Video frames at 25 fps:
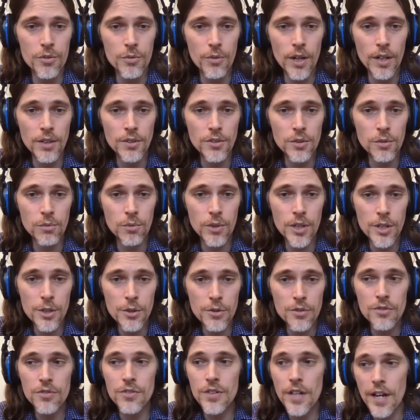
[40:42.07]
right? So when you
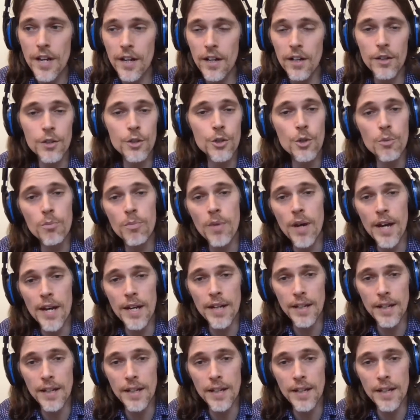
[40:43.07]
sell, you pay.